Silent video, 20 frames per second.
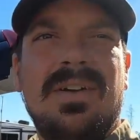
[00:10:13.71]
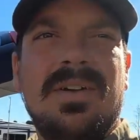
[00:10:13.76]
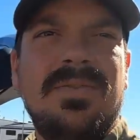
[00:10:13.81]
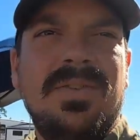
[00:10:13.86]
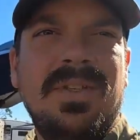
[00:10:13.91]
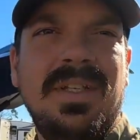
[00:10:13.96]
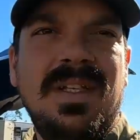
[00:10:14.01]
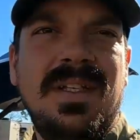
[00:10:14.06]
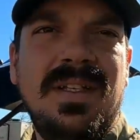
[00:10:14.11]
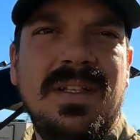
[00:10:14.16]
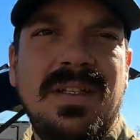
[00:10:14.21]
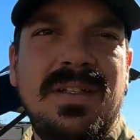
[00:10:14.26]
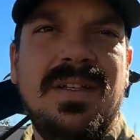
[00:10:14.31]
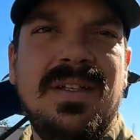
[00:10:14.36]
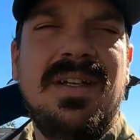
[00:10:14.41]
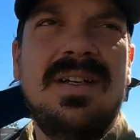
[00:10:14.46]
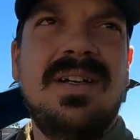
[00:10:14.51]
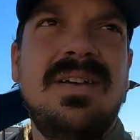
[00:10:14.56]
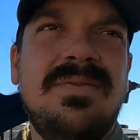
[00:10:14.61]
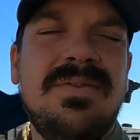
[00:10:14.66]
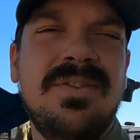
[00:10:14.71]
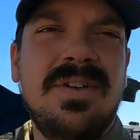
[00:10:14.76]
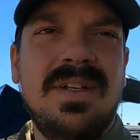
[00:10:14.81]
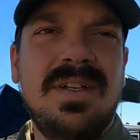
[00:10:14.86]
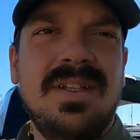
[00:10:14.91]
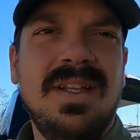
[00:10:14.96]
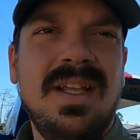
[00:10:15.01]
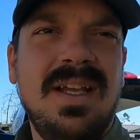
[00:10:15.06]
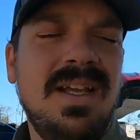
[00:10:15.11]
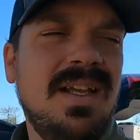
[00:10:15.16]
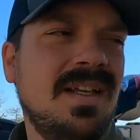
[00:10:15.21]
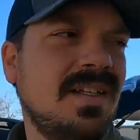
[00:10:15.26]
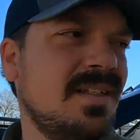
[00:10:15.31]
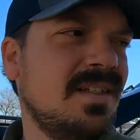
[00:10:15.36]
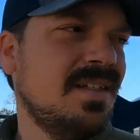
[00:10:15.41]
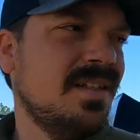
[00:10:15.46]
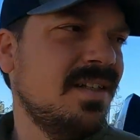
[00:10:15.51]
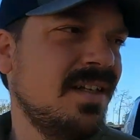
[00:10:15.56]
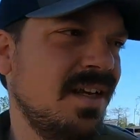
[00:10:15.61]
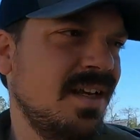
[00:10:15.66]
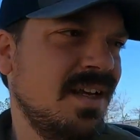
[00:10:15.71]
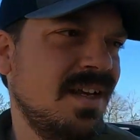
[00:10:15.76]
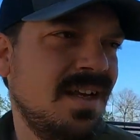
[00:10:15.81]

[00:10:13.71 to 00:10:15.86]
RV, front legs,